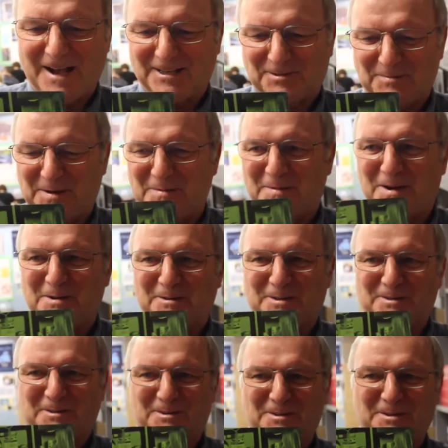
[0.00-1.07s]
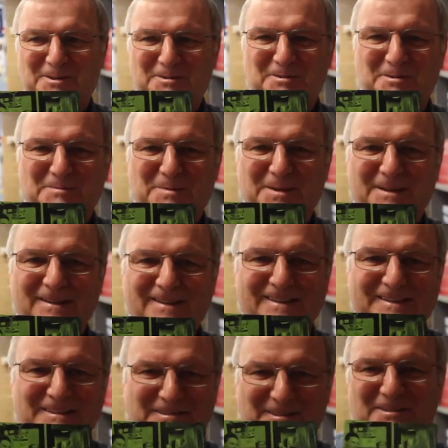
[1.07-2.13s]
Ask me about concurrent
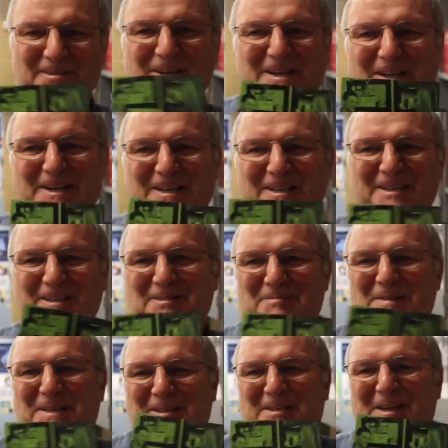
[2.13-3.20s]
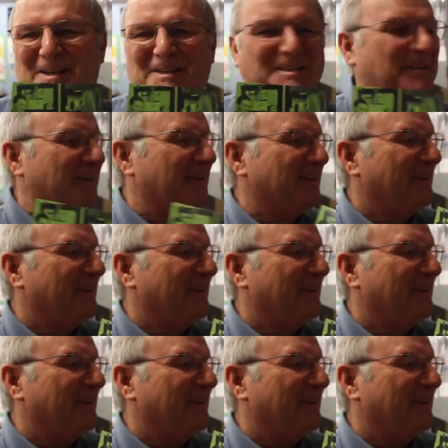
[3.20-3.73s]
enrollment. All right, it gets me excited.